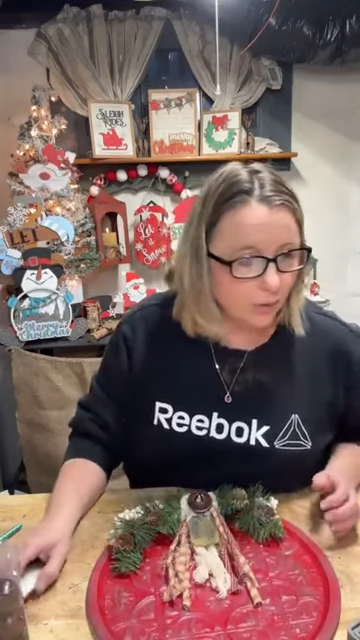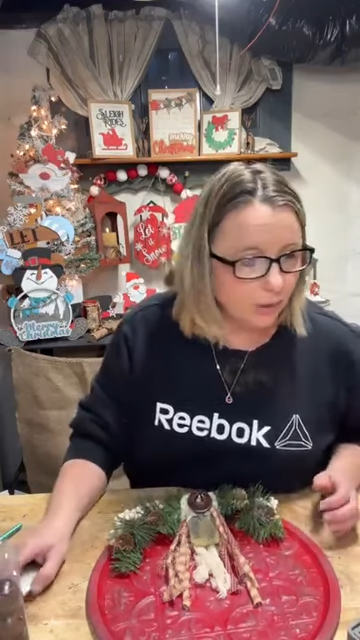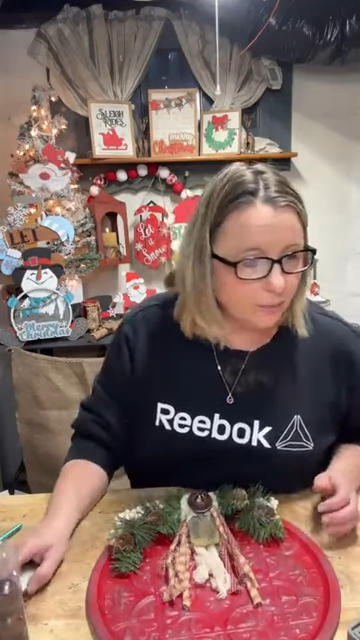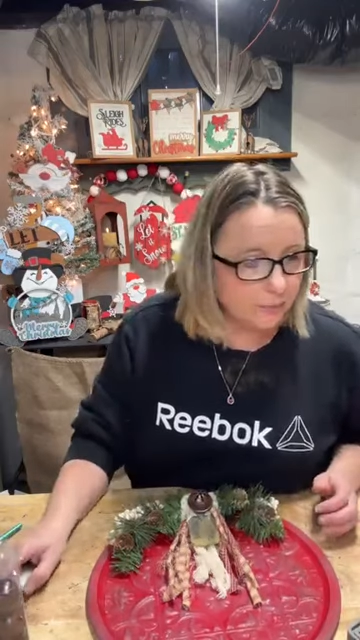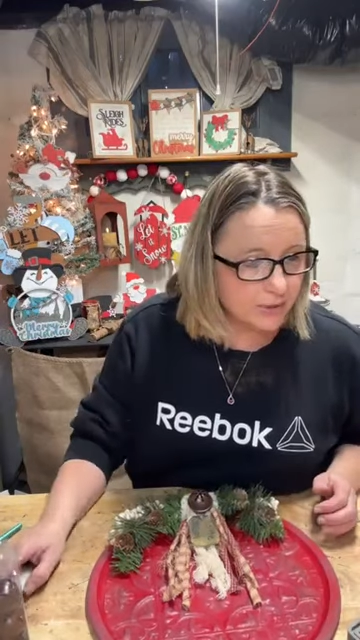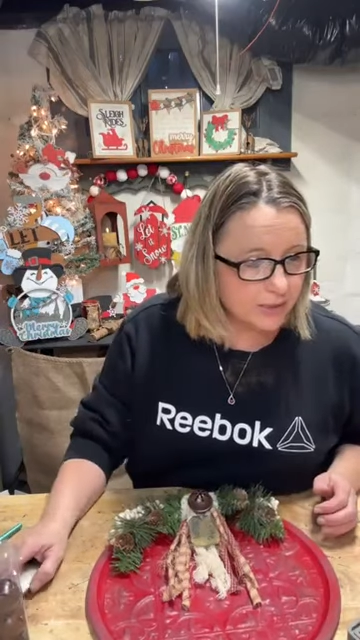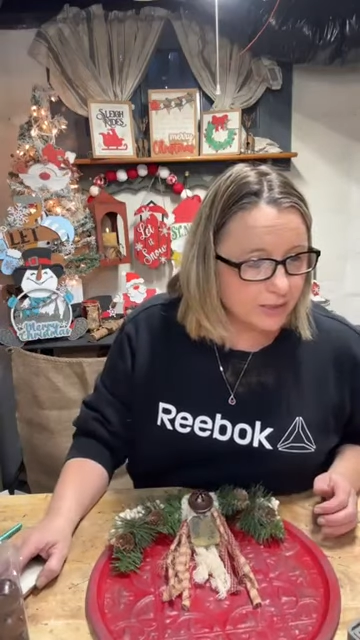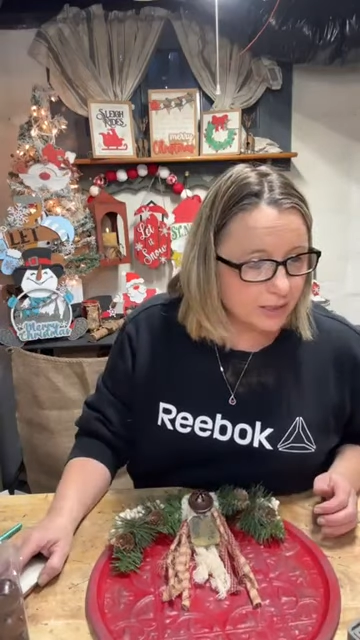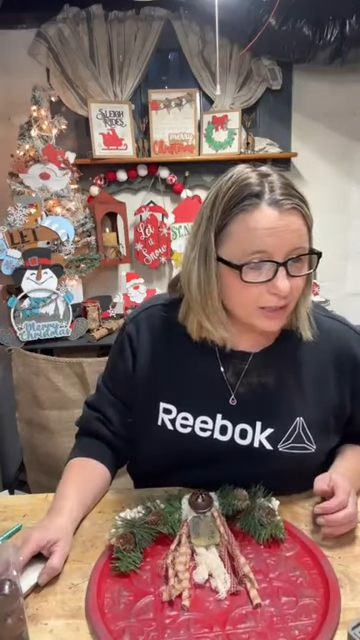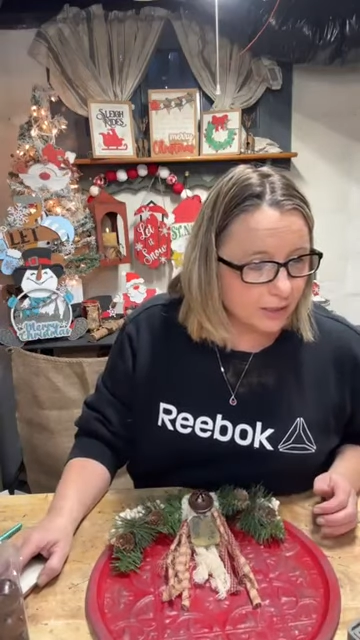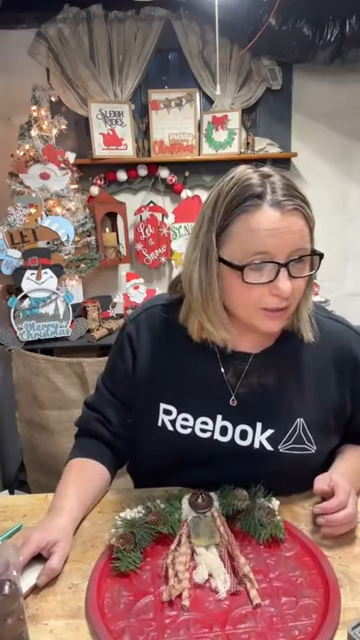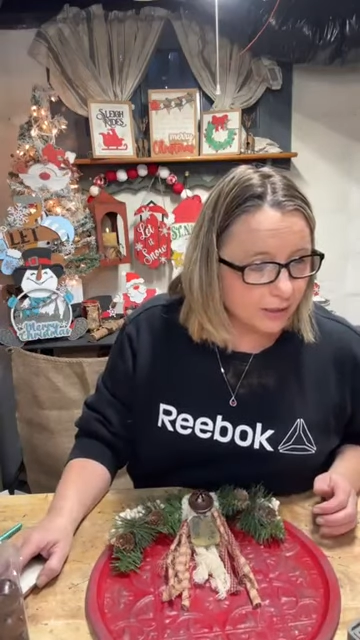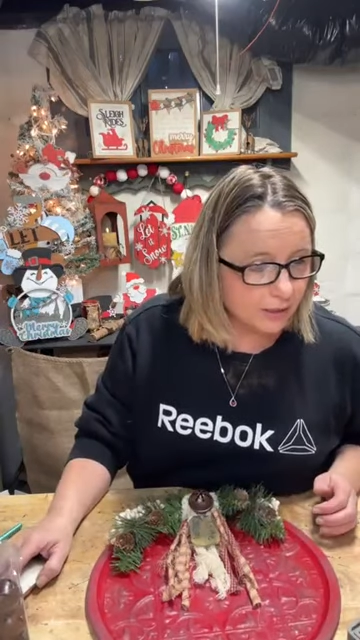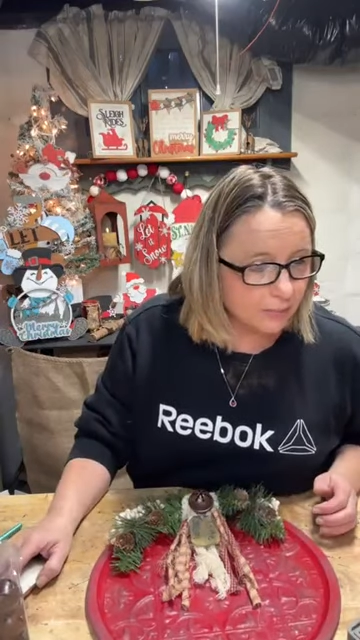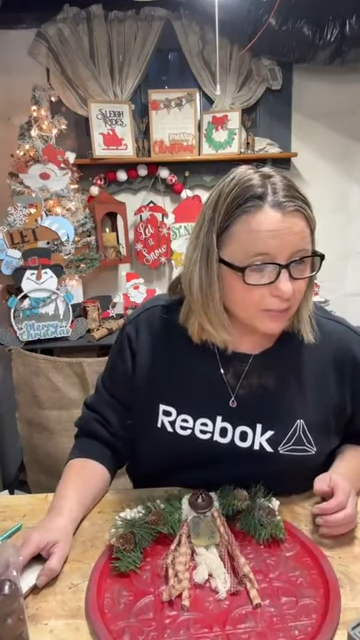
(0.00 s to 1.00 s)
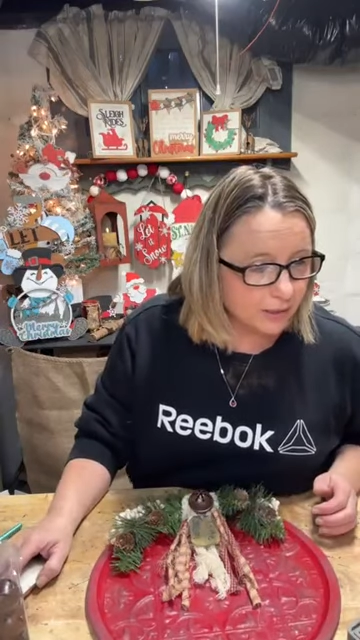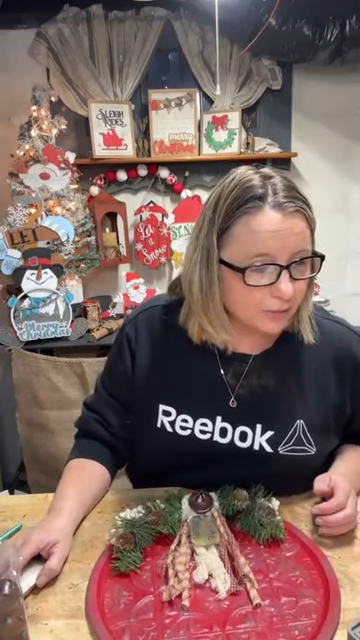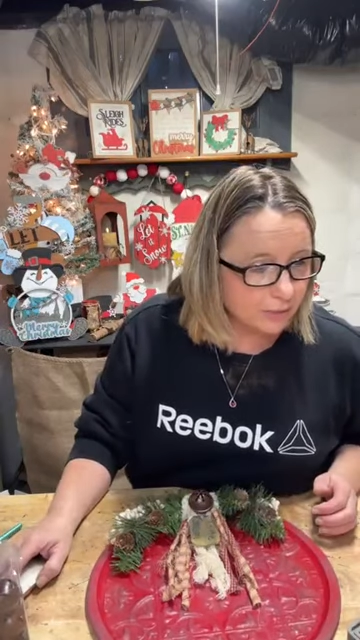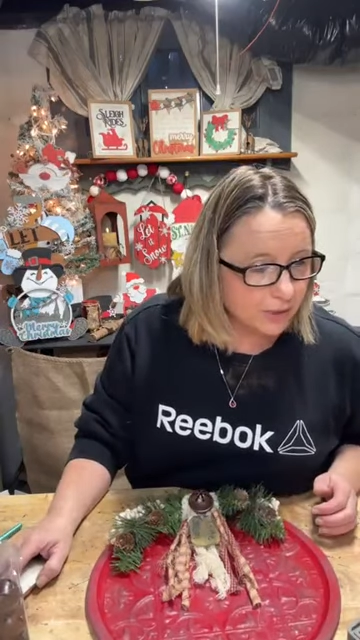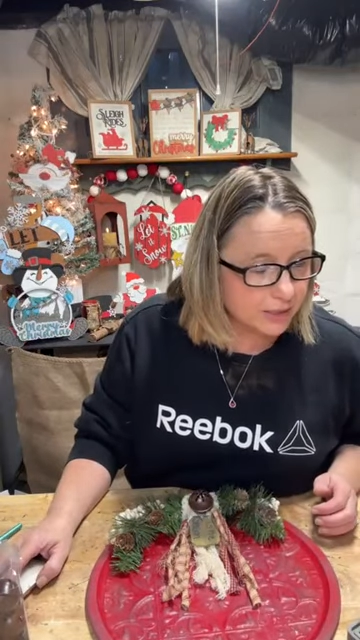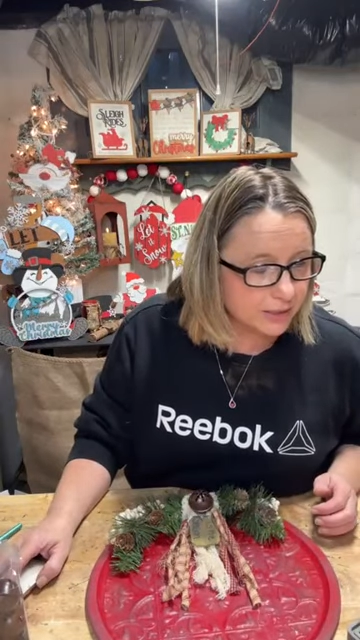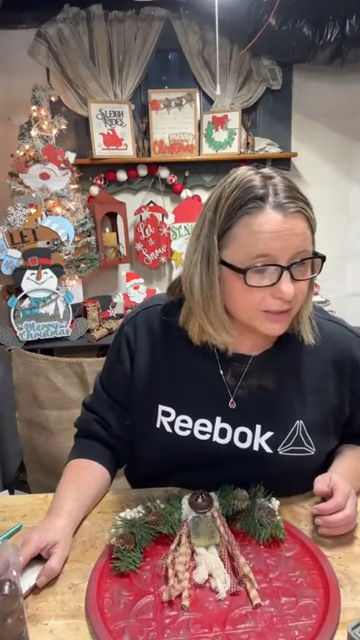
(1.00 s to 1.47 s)
Oh, I missed that
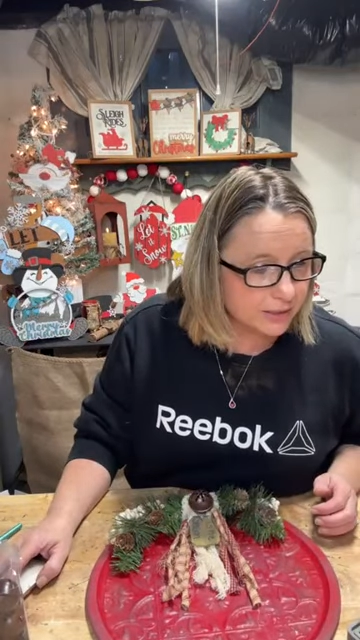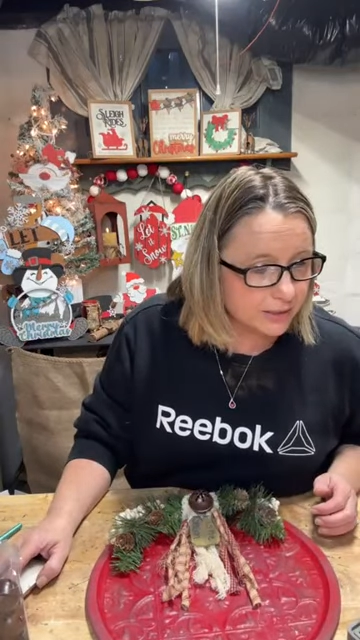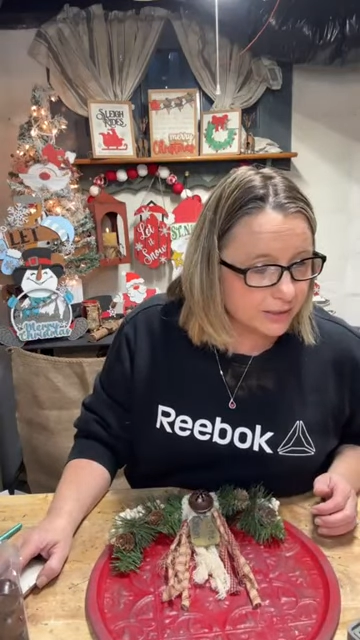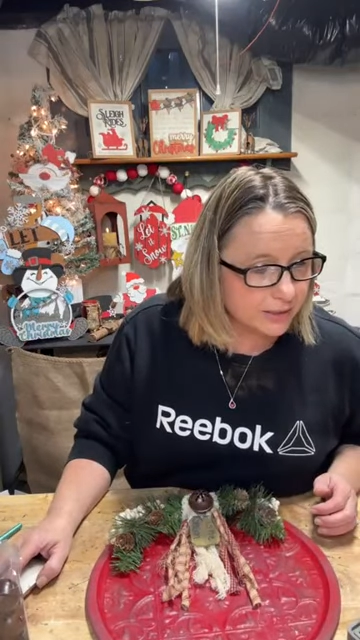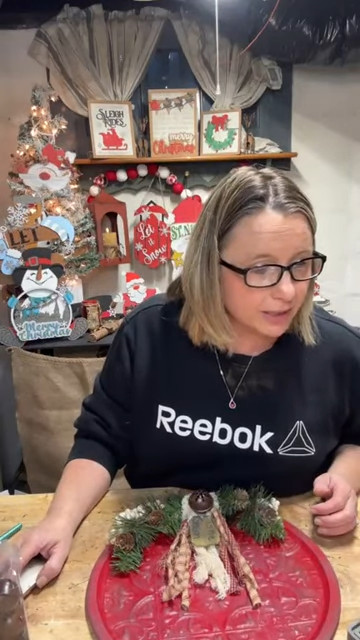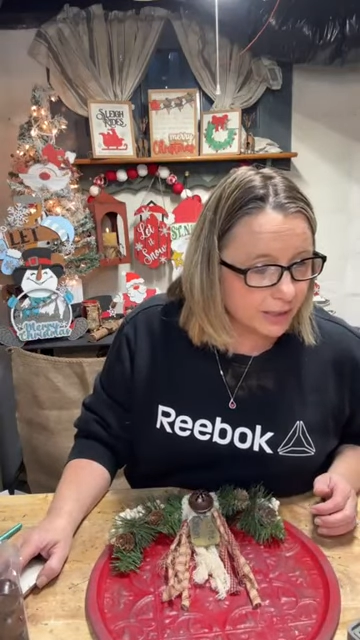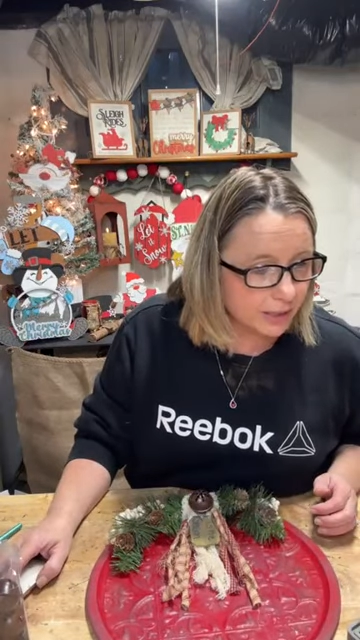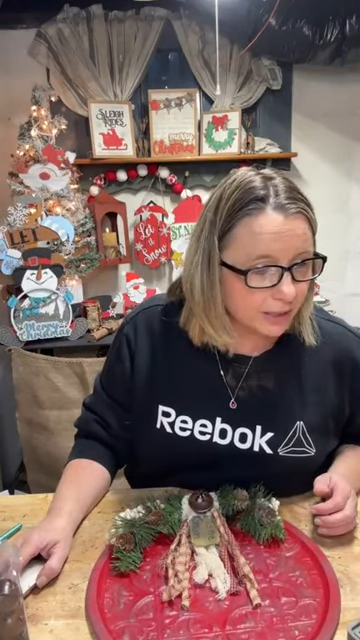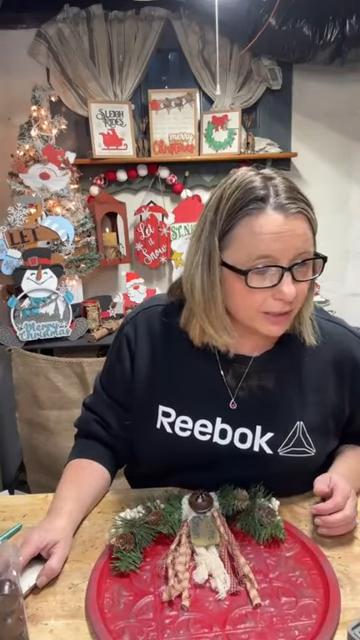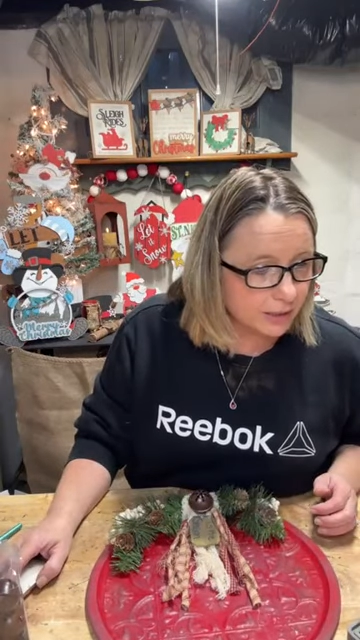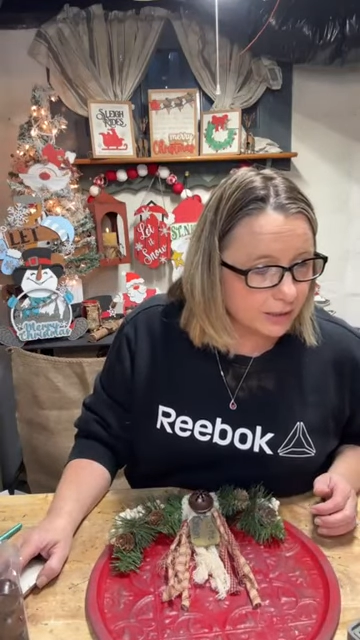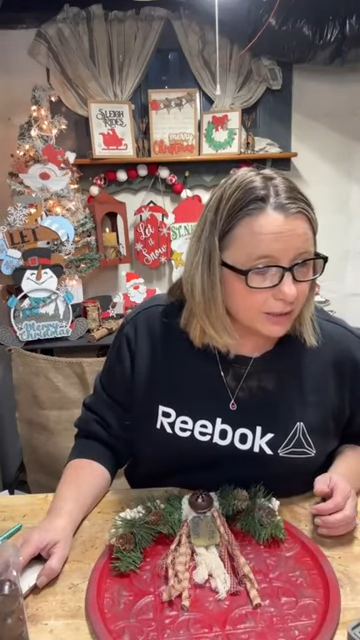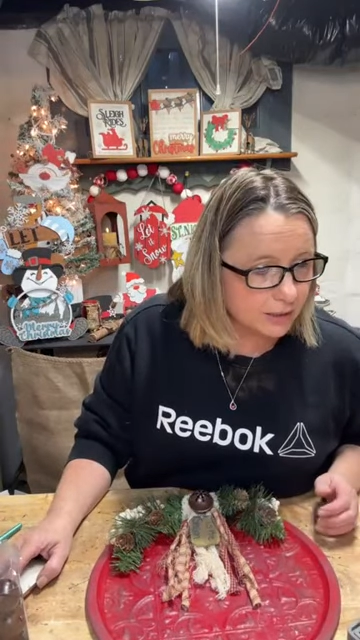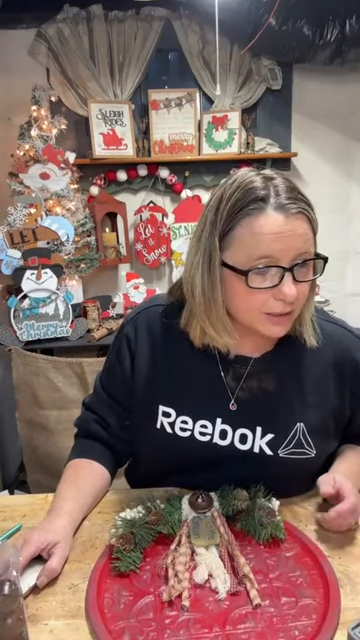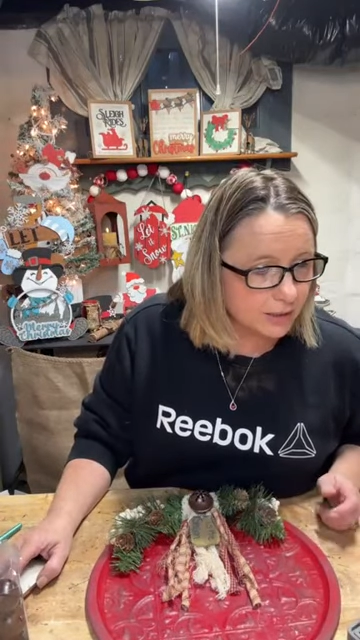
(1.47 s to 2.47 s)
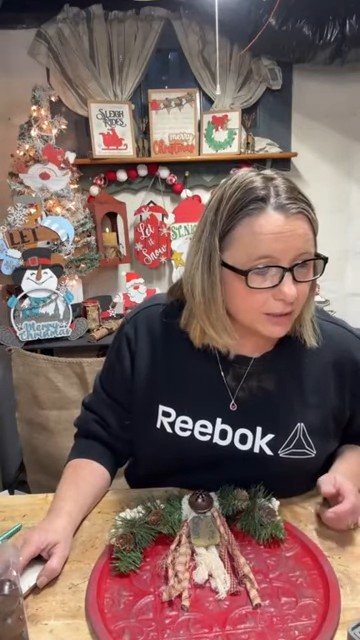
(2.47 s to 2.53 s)
comment. What does it say?